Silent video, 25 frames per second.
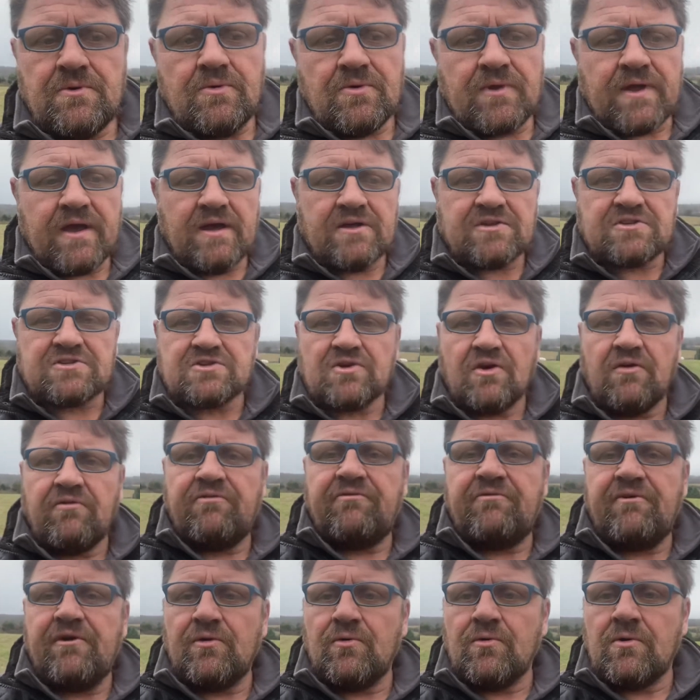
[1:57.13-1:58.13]
get a soft
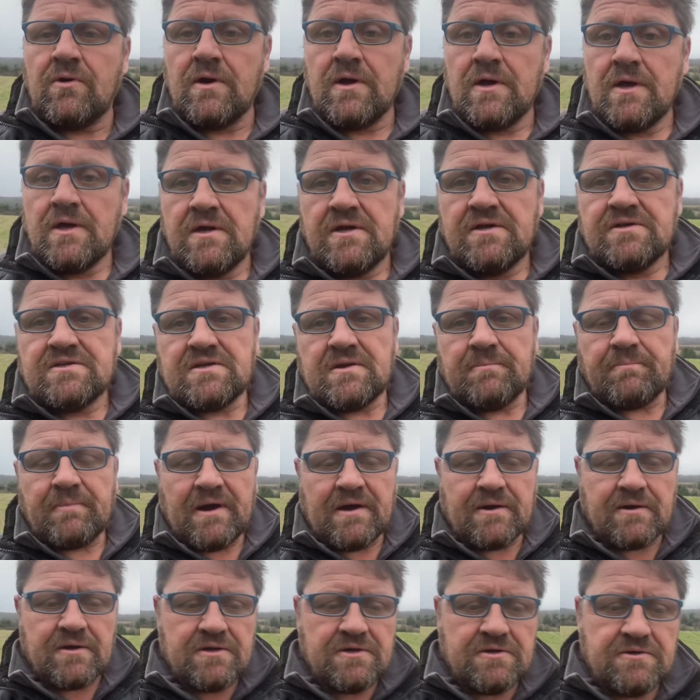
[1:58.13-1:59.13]
feel to the
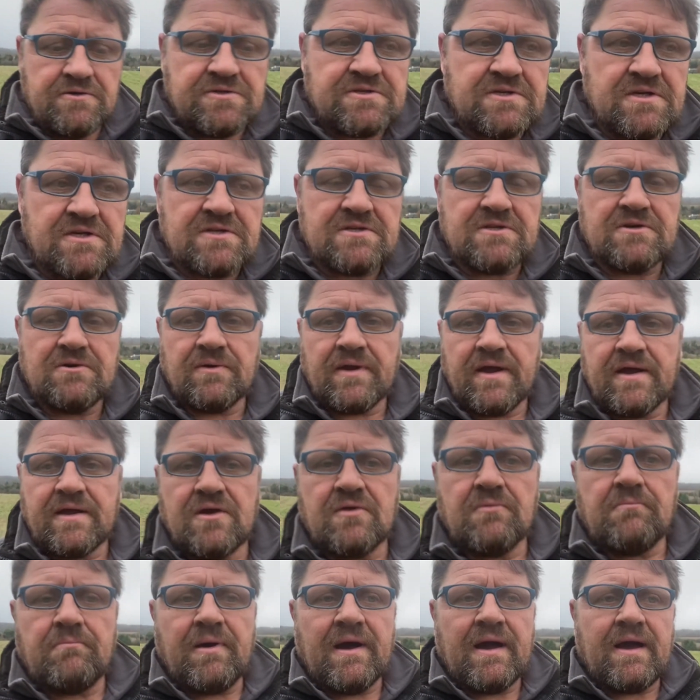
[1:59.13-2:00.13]
bunkers until they
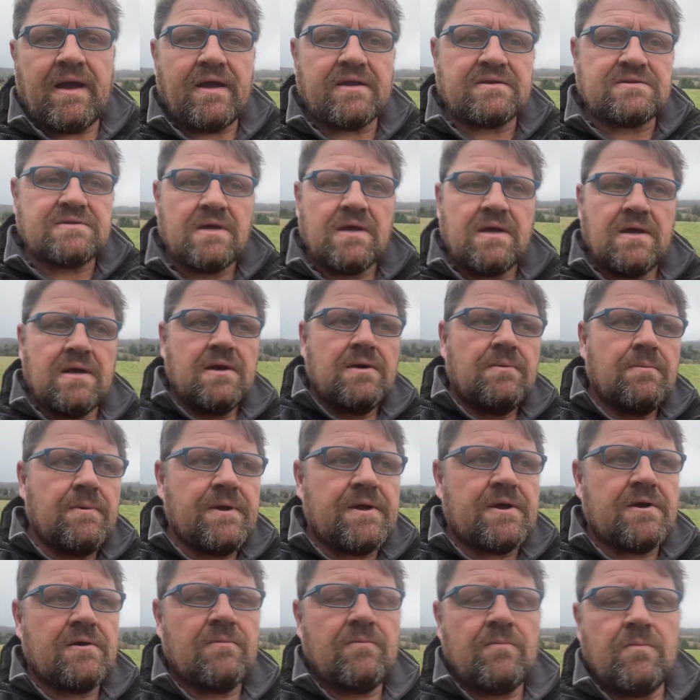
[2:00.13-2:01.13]
compact. We
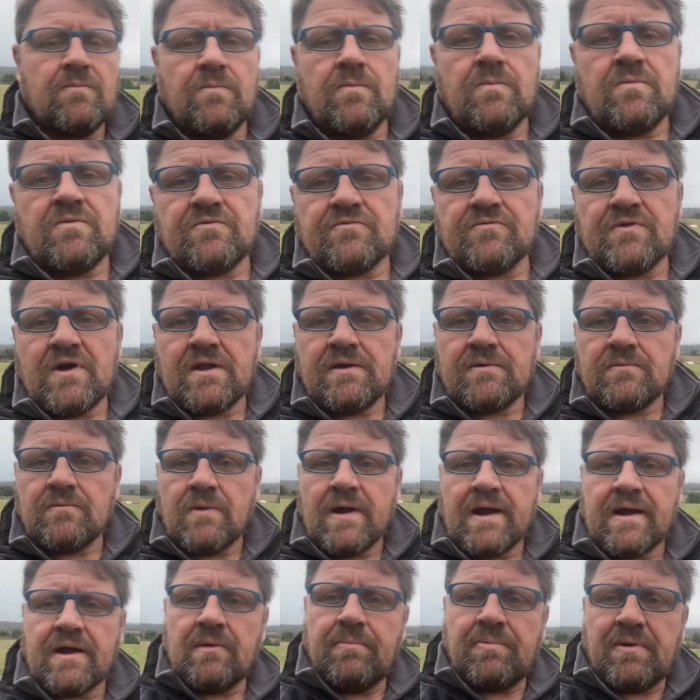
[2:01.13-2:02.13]
can run
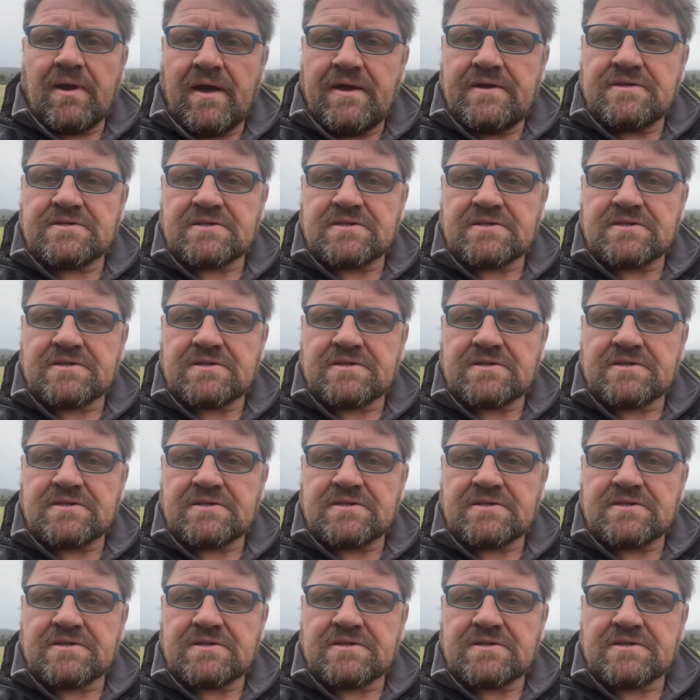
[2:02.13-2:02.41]
whacker plates